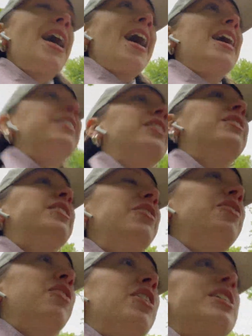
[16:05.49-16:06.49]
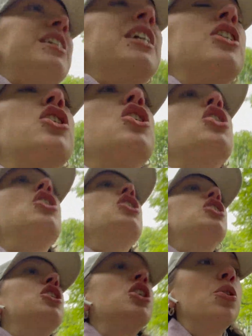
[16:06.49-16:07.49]
And the difference is
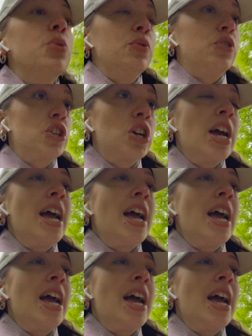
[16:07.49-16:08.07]
huge.